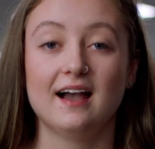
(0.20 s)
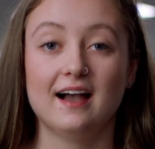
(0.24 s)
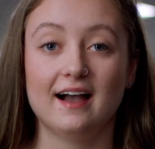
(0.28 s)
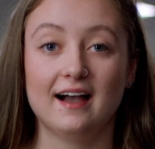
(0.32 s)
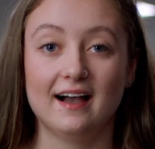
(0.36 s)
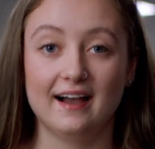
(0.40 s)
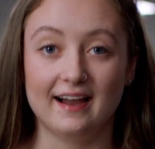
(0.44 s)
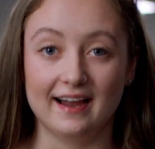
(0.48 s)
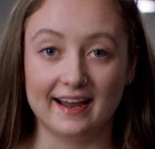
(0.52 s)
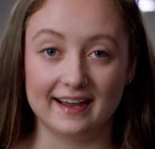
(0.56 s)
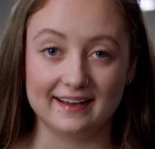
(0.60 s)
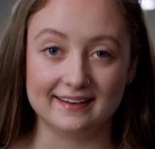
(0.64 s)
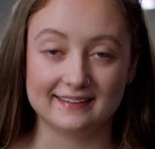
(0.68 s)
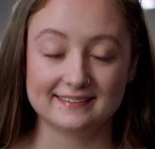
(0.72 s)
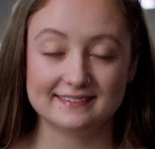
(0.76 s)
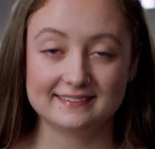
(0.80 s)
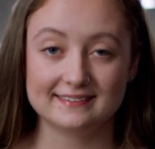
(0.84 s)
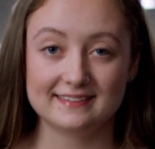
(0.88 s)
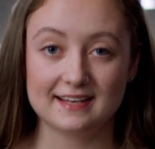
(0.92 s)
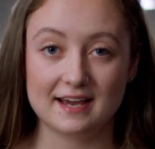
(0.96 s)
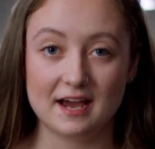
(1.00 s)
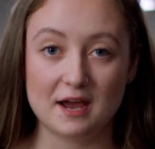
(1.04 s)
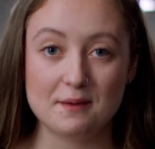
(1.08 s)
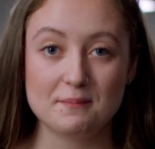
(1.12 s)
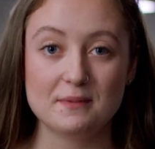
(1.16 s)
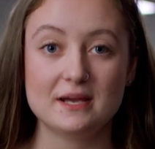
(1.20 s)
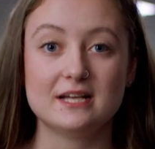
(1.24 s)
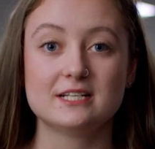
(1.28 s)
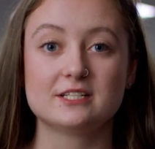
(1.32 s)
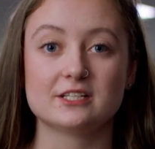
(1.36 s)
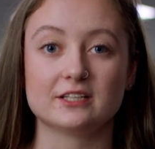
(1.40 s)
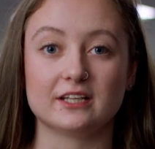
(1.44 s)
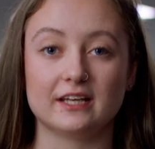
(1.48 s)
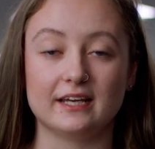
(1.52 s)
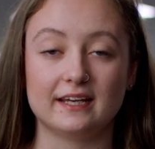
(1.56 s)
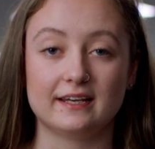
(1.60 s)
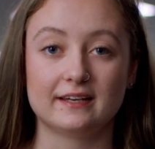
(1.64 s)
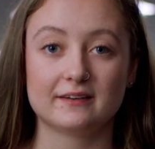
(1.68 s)
Hi, I'm
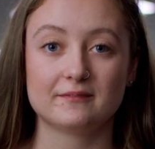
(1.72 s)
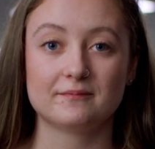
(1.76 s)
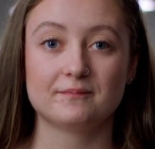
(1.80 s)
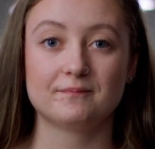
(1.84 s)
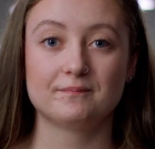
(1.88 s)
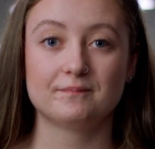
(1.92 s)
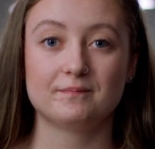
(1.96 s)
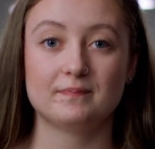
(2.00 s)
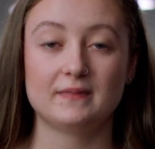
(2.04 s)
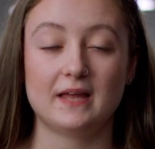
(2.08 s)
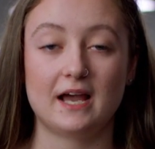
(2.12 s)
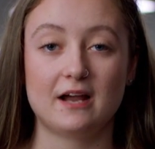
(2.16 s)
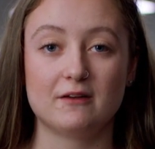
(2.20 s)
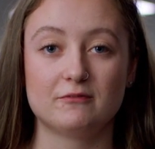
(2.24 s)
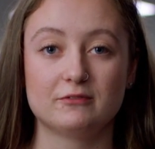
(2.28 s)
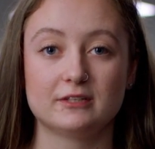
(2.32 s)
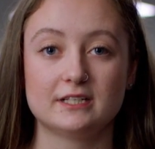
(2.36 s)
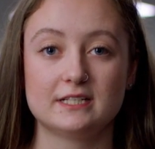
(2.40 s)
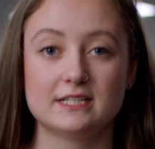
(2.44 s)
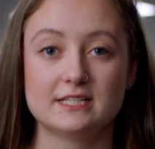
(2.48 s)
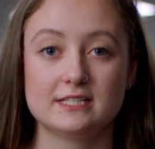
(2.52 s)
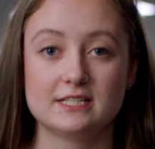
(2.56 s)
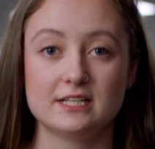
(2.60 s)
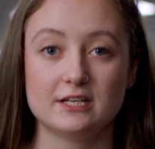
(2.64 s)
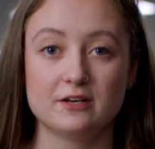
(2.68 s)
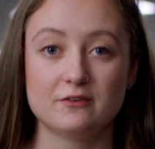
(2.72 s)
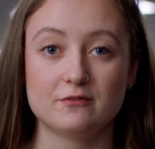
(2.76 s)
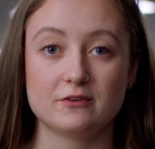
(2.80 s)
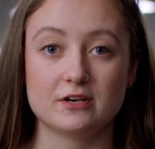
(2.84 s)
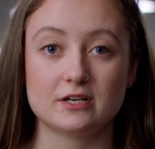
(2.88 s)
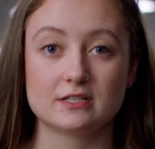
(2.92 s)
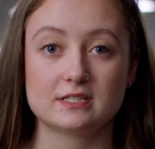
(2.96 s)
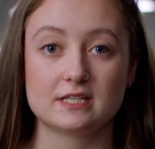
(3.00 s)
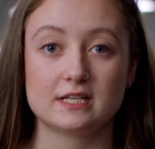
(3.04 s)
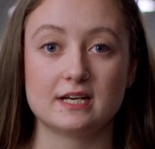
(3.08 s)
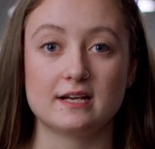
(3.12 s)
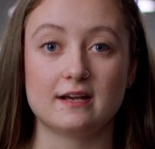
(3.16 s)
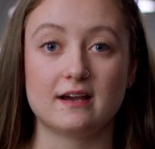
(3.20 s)
Angelique. At Flinders
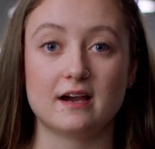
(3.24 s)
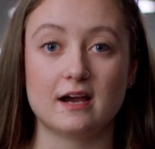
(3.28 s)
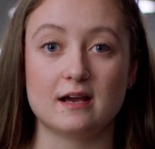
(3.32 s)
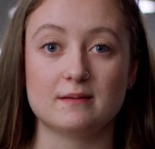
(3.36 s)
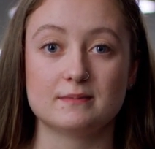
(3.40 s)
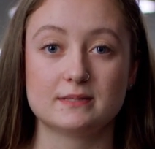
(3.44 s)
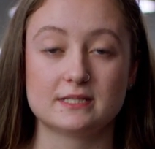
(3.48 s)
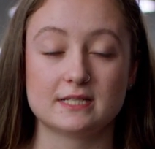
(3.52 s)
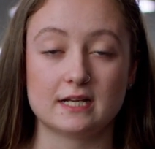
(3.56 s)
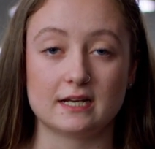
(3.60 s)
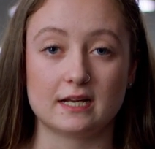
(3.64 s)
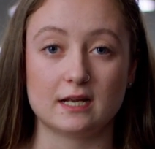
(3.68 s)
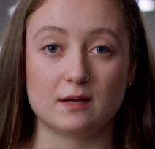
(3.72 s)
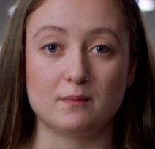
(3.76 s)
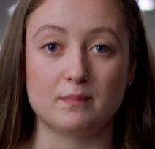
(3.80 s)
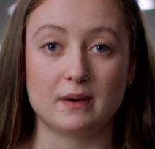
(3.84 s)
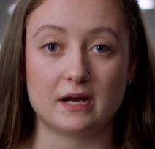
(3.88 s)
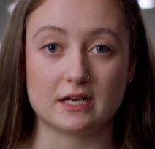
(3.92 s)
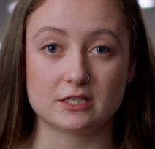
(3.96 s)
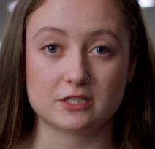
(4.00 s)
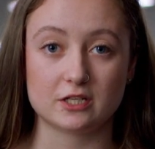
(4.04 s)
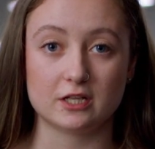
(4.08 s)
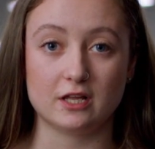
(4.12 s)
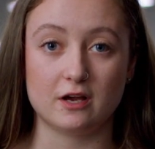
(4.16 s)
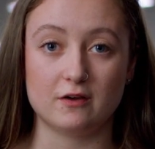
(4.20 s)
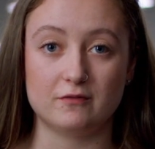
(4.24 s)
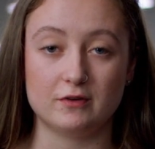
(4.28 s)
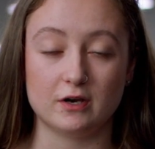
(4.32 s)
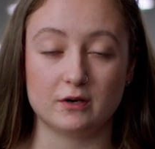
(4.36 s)
University, I am studying Bachelor of